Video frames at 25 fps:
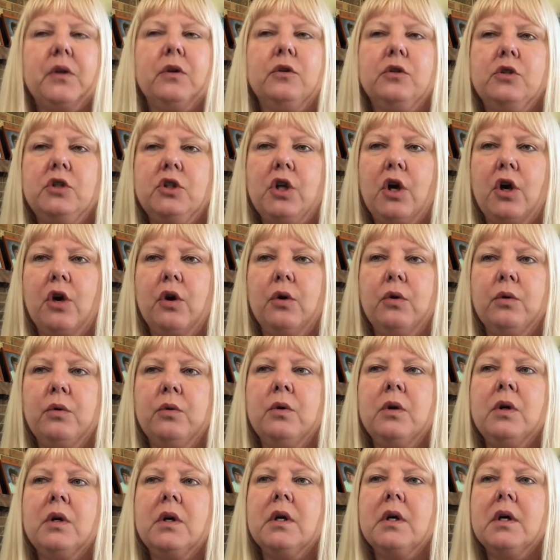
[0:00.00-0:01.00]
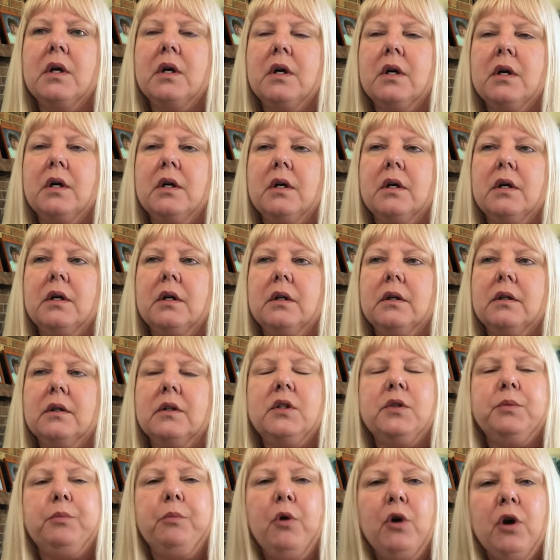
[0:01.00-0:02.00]
So
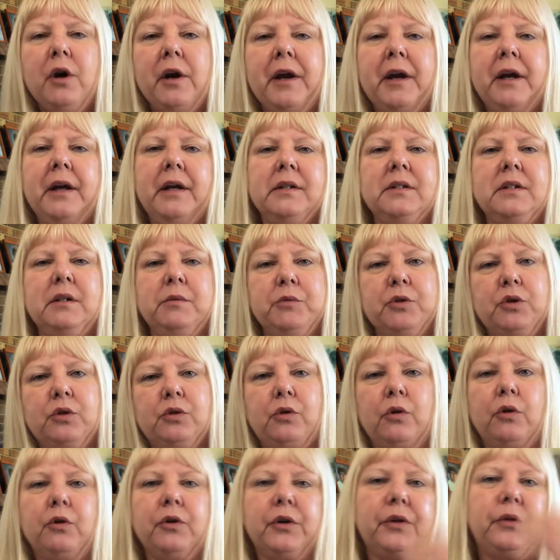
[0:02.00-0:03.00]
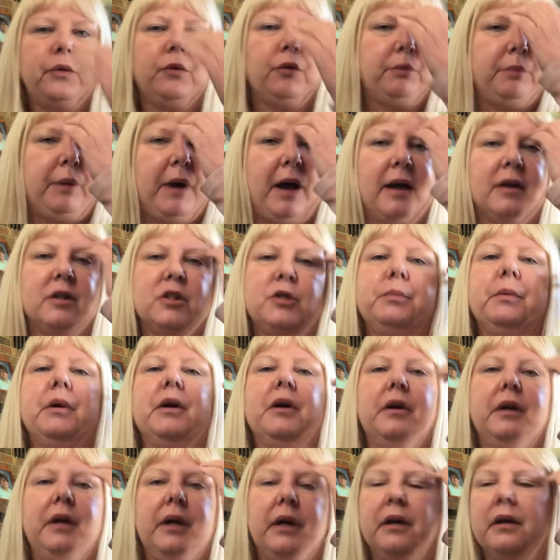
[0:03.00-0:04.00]
this morning, as I'm scrolling through
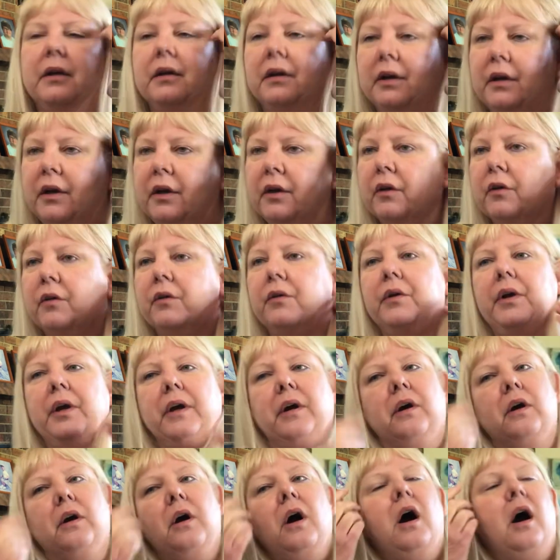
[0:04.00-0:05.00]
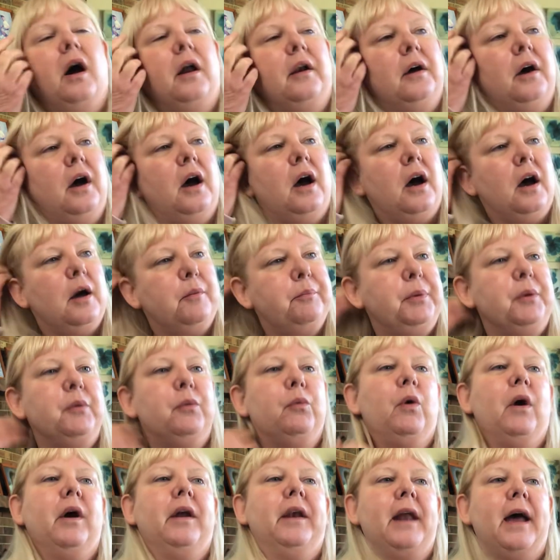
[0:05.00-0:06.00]
Poshmark and, you know, getting caught up and
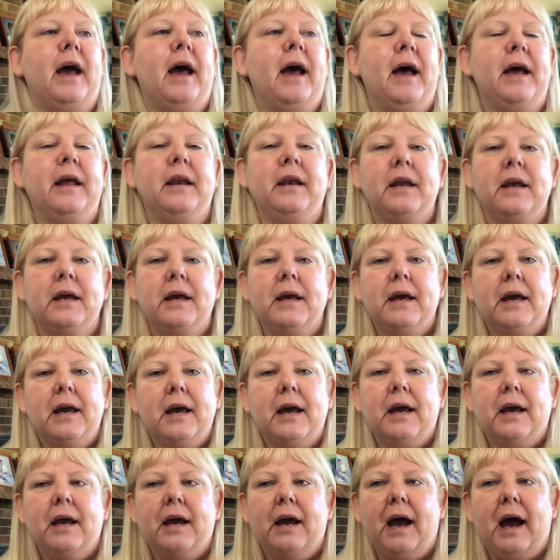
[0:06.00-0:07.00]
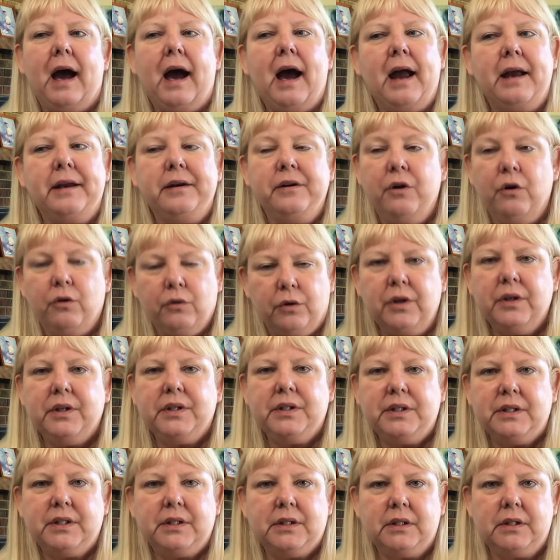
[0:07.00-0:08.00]
whatnot, I
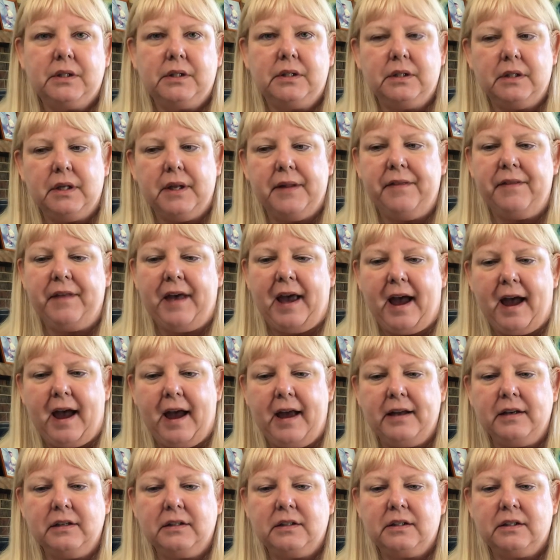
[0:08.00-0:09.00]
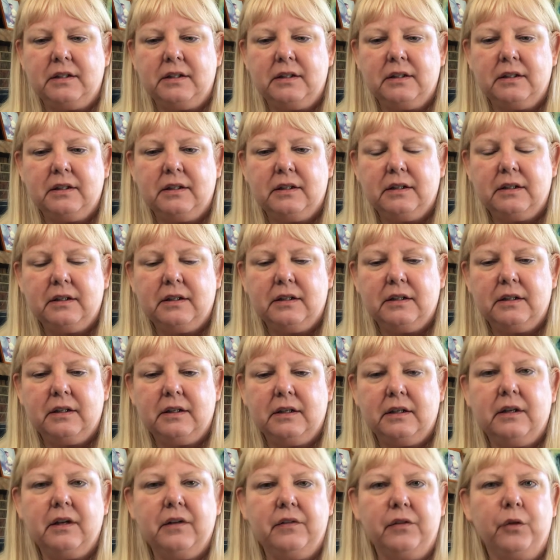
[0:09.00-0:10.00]
noticed that
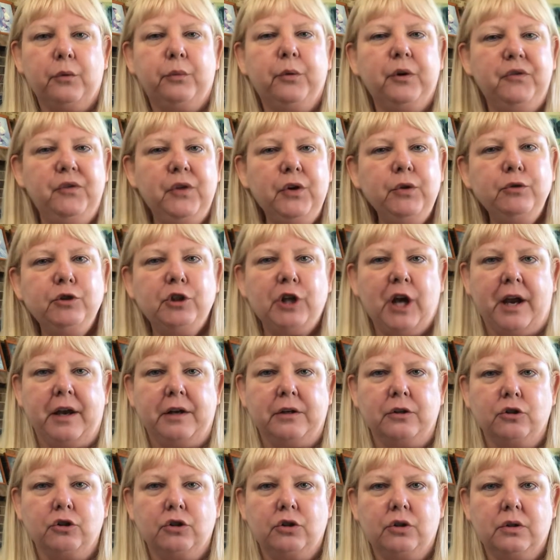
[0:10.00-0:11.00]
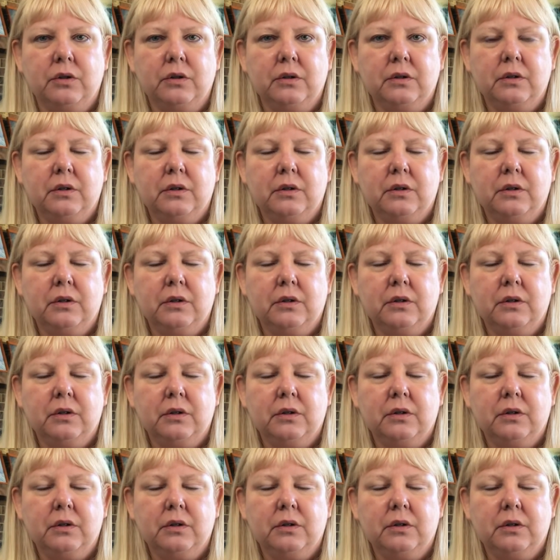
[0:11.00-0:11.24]
the review changed.